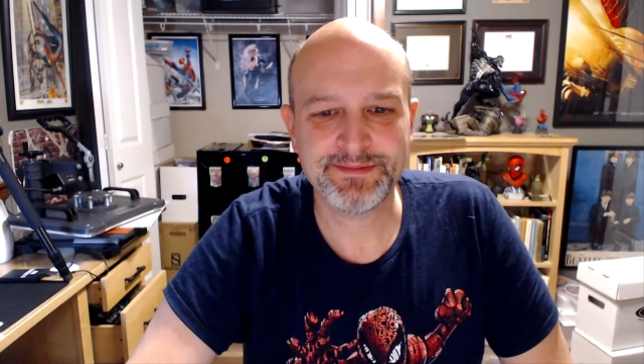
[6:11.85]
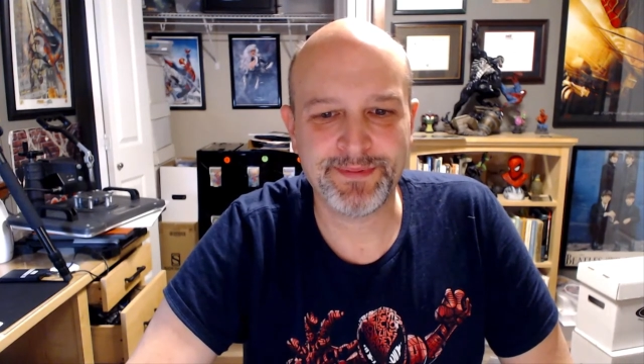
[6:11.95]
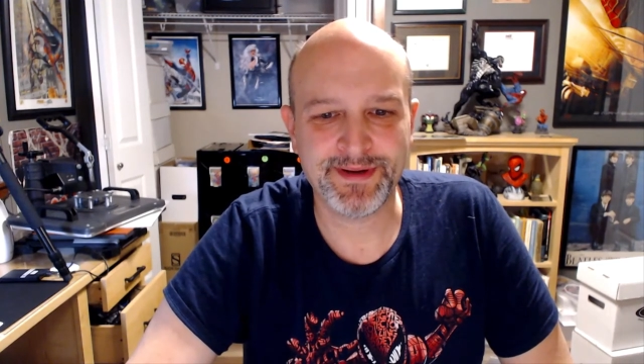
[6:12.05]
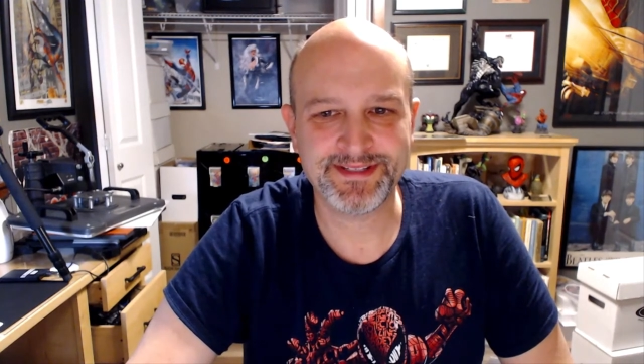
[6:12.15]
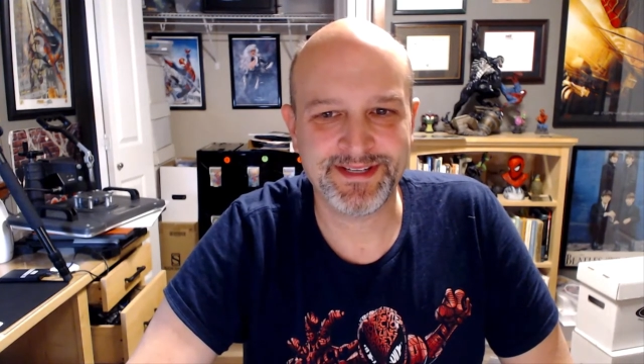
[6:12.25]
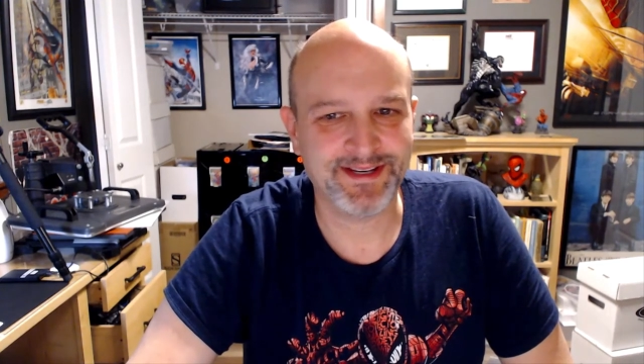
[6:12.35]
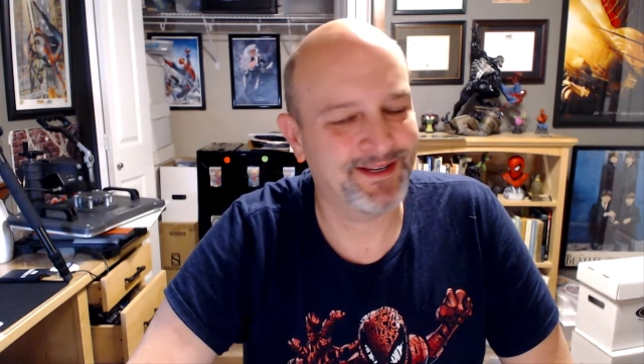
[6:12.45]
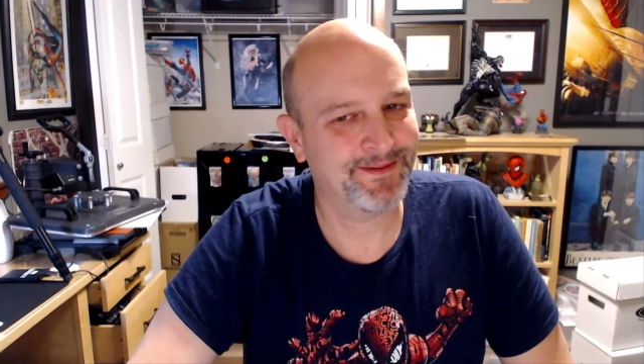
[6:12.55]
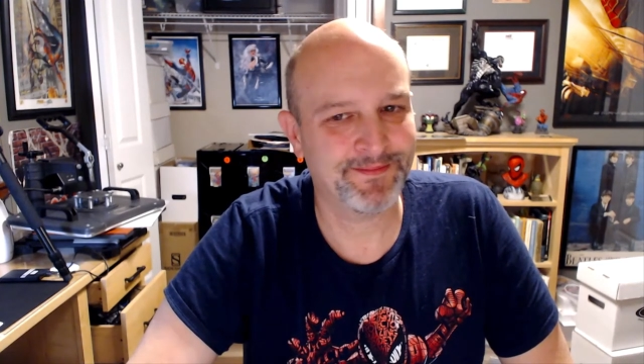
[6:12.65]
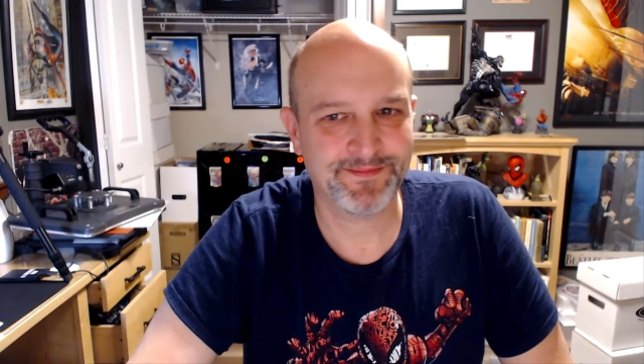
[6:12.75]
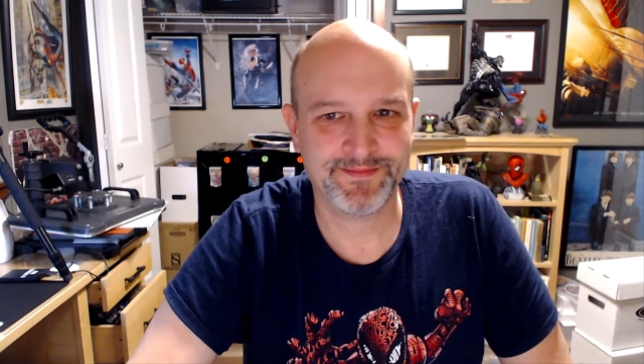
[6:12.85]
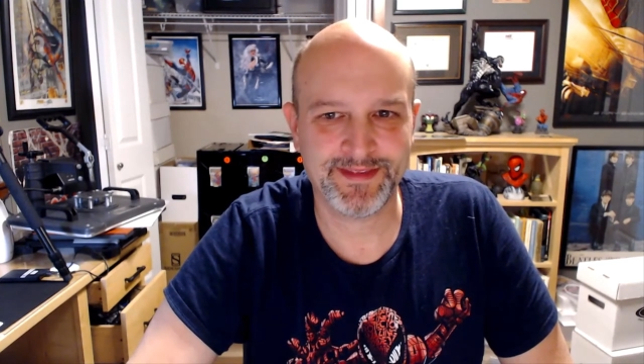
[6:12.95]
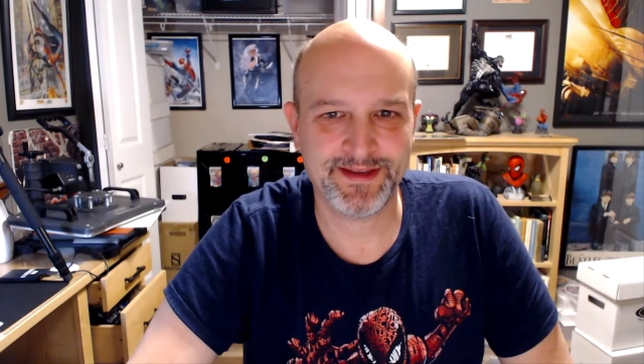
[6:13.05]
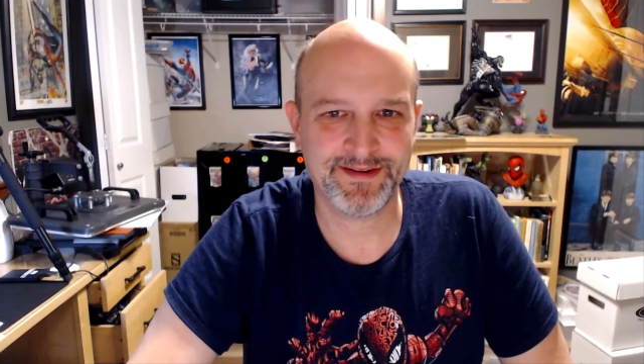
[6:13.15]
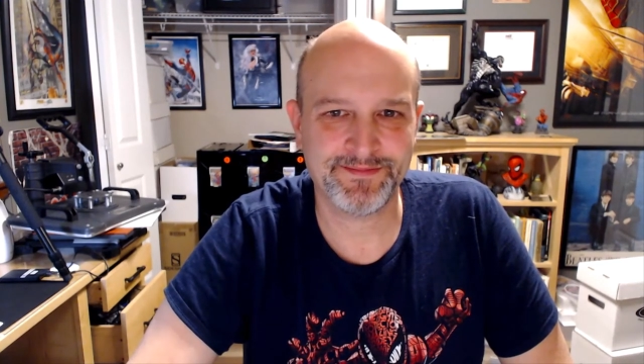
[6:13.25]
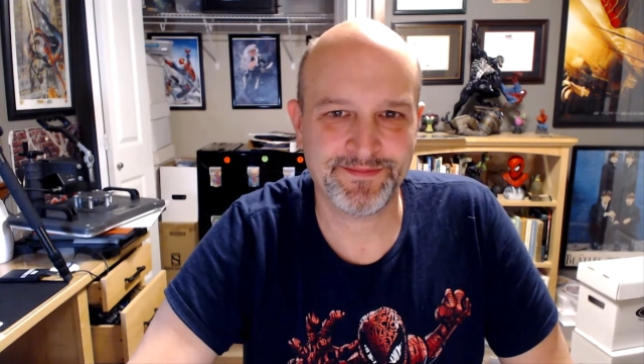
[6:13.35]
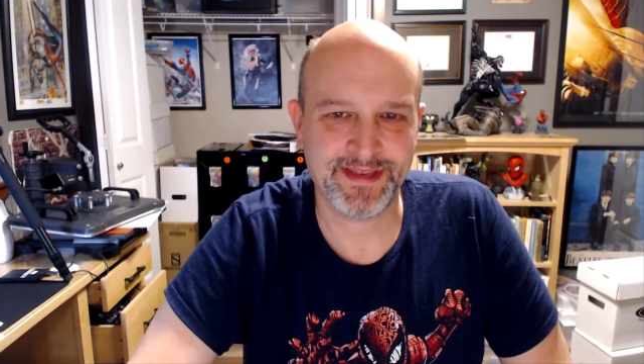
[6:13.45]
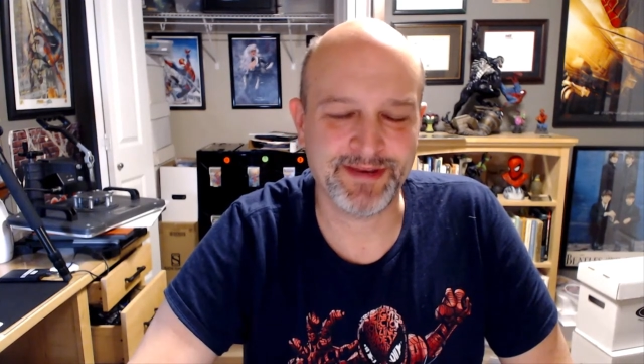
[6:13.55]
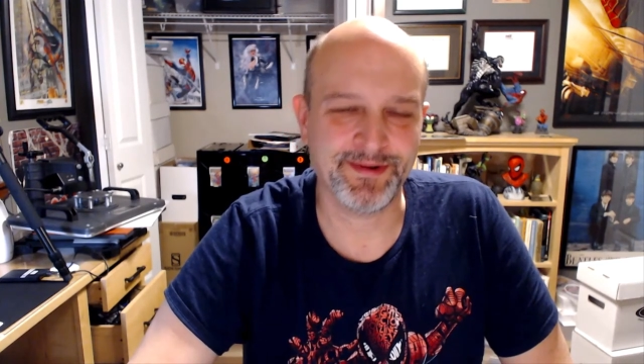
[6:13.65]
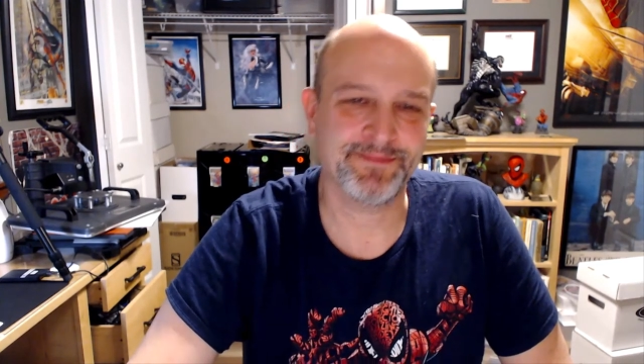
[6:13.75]
But uh, uh,
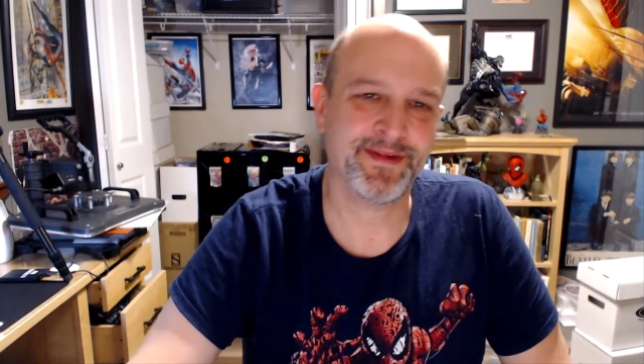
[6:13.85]
anyway,